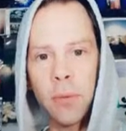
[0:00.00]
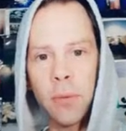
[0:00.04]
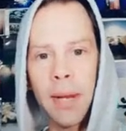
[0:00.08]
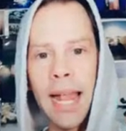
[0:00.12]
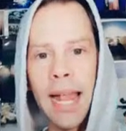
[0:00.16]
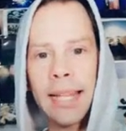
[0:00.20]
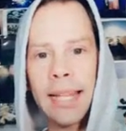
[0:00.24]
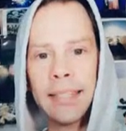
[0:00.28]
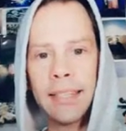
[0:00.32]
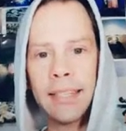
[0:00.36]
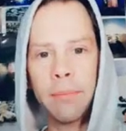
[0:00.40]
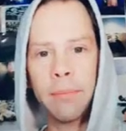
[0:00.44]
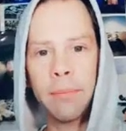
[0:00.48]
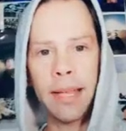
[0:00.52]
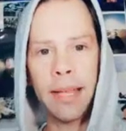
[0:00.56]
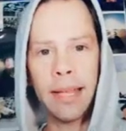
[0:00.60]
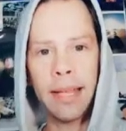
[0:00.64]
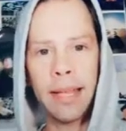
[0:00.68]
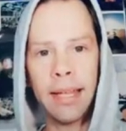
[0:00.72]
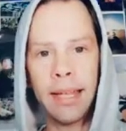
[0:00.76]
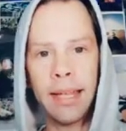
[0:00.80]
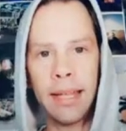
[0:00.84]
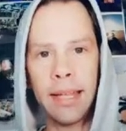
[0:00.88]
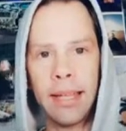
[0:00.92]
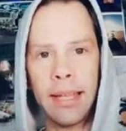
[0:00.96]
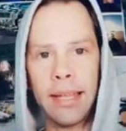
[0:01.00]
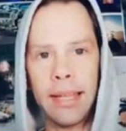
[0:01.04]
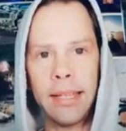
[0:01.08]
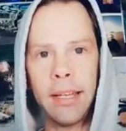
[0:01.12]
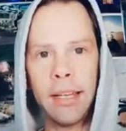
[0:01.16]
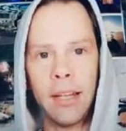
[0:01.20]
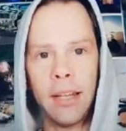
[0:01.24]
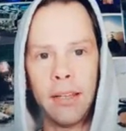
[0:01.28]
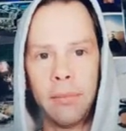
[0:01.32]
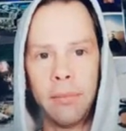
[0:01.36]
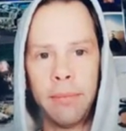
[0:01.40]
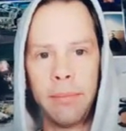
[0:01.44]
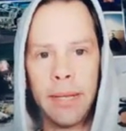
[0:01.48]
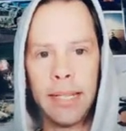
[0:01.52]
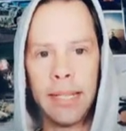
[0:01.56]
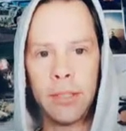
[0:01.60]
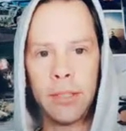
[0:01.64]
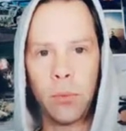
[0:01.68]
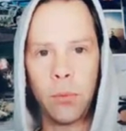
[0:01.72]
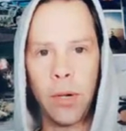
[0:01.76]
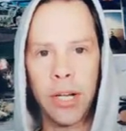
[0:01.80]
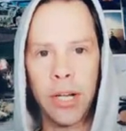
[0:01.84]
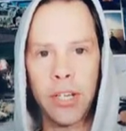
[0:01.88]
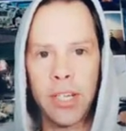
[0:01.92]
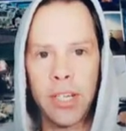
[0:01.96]
It adds to my, minutes
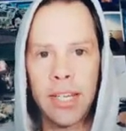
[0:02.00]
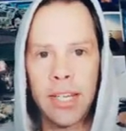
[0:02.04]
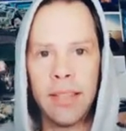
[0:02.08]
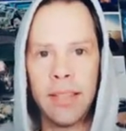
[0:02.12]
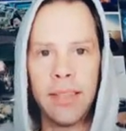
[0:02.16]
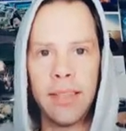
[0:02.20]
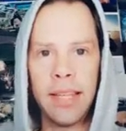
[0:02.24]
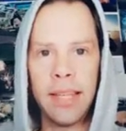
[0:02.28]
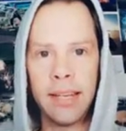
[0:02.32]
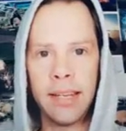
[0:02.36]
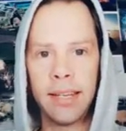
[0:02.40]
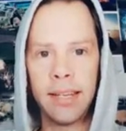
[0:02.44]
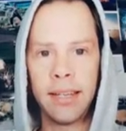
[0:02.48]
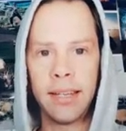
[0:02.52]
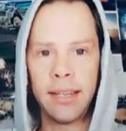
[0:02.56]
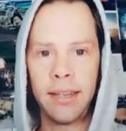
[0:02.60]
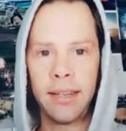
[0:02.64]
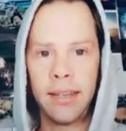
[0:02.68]
watched, and then